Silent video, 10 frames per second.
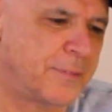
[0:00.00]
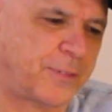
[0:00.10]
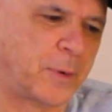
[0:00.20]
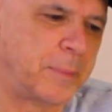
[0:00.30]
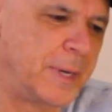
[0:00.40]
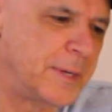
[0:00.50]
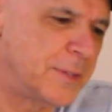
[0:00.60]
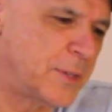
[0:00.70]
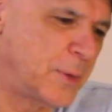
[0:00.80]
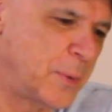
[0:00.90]
for me to
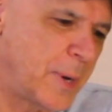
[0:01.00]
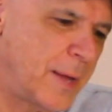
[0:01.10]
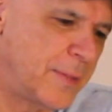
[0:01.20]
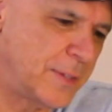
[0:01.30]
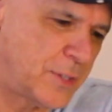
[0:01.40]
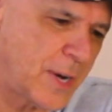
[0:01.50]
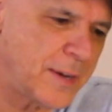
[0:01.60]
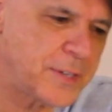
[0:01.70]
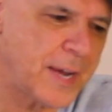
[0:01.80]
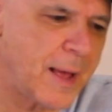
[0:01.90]
do the
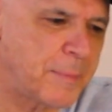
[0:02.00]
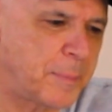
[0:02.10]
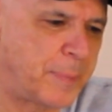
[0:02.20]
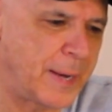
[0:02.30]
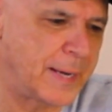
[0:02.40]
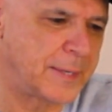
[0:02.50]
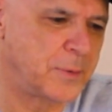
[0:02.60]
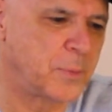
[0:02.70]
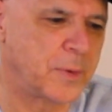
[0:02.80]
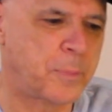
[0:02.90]
Josh Abbott Band
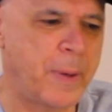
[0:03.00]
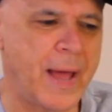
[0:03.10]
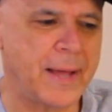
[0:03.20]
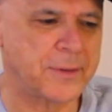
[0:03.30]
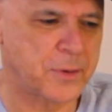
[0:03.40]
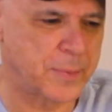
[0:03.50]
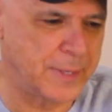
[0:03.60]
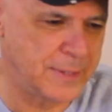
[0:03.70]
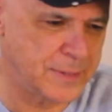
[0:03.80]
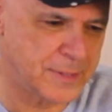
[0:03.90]
with Pat
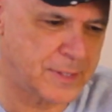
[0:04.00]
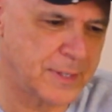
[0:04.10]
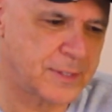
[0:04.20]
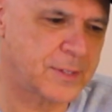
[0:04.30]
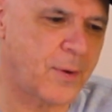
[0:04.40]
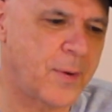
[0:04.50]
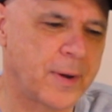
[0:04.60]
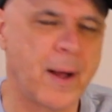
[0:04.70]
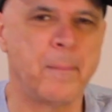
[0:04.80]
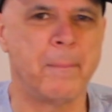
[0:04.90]
Green's
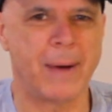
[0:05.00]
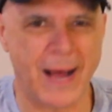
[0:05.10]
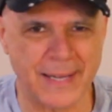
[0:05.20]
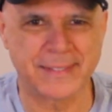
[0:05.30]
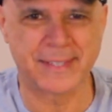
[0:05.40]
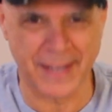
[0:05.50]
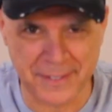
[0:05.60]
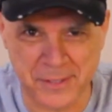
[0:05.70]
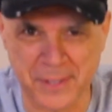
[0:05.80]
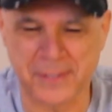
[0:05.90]
song, My
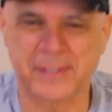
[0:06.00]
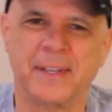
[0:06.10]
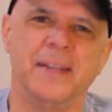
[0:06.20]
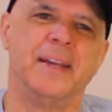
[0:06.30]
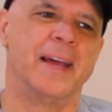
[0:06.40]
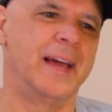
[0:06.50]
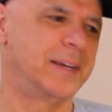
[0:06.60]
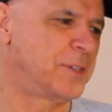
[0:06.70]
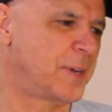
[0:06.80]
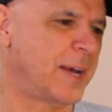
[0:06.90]
Texas.
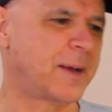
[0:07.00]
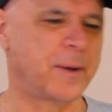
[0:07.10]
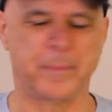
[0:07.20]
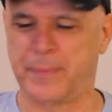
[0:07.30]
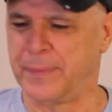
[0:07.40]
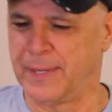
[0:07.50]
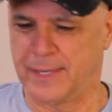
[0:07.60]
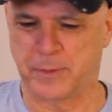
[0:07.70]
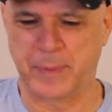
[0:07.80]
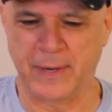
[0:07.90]
And Jacob
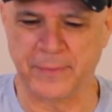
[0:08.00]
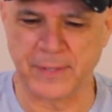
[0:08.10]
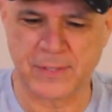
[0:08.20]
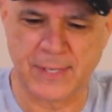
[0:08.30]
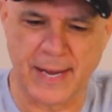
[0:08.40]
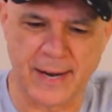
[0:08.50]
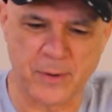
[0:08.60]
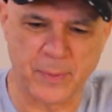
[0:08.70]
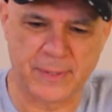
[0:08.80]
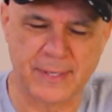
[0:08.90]
has been on this
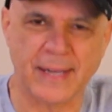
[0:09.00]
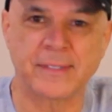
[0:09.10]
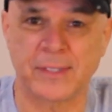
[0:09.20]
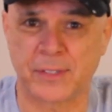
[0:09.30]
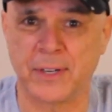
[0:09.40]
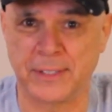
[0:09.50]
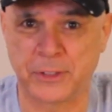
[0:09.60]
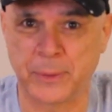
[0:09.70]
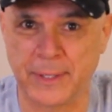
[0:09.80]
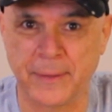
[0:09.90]
tear with Texas
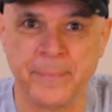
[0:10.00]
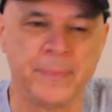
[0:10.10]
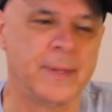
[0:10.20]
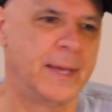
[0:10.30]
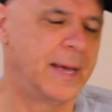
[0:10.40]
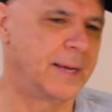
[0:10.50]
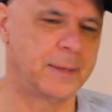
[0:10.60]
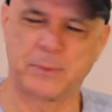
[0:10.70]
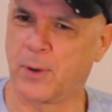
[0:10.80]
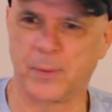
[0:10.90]
country and
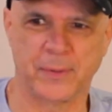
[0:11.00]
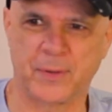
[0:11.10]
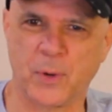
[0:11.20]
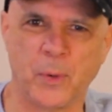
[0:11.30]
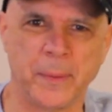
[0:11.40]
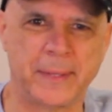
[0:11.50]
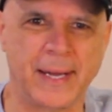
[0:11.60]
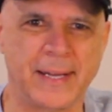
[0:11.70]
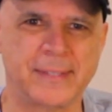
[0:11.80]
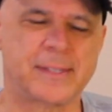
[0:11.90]
I'm totally cool with
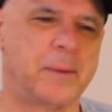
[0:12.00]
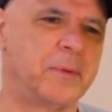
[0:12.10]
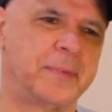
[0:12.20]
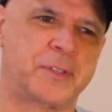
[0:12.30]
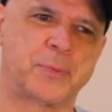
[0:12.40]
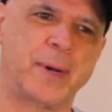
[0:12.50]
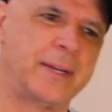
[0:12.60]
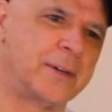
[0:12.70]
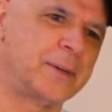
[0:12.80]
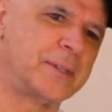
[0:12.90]
that. Some of it's
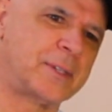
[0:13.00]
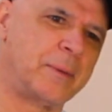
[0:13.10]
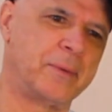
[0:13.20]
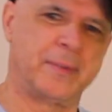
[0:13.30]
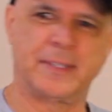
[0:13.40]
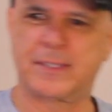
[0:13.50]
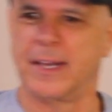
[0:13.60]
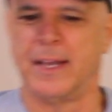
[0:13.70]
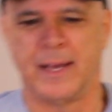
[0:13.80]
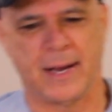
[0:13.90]
red dirt, some of it's
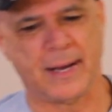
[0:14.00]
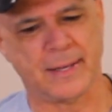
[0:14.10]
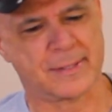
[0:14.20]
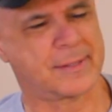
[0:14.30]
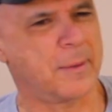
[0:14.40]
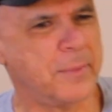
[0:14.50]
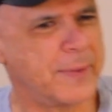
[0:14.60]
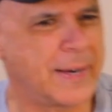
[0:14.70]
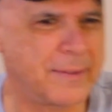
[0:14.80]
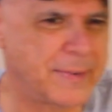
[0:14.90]
uh, some of
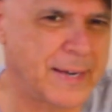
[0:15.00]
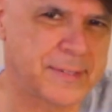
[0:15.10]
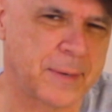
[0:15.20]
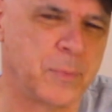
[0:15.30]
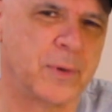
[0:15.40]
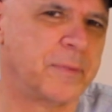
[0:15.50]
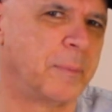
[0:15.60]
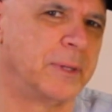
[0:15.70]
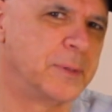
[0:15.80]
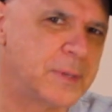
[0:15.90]
it even has like more of a
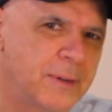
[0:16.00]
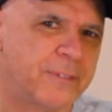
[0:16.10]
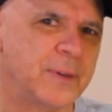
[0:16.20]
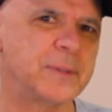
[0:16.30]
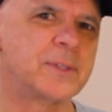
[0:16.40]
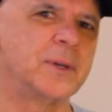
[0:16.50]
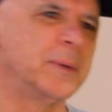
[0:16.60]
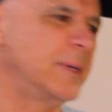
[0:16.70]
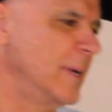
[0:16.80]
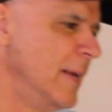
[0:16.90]
bluesy feel to
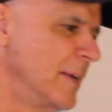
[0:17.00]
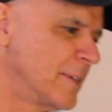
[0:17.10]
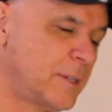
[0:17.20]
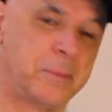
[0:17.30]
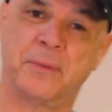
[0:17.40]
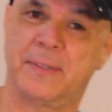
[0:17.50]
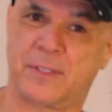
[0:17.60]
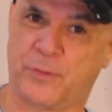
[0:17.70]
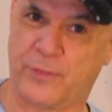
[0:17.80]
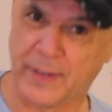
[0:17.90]
it. Some of
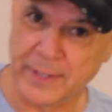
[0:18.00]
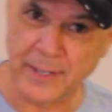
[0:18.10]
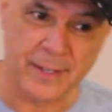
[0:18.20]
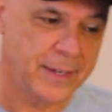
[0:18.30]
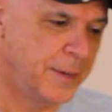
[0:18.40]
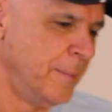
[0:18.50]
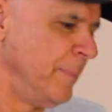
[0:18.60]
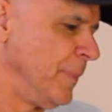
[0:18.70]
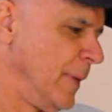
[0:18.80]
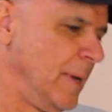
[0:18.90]
it's funny,
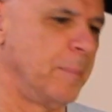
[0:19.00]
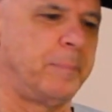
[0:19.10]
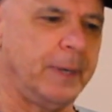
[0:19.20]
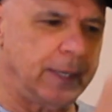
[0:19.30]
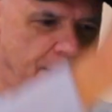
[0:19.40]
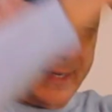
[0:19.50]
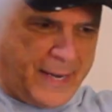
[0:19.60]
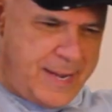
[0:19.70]
but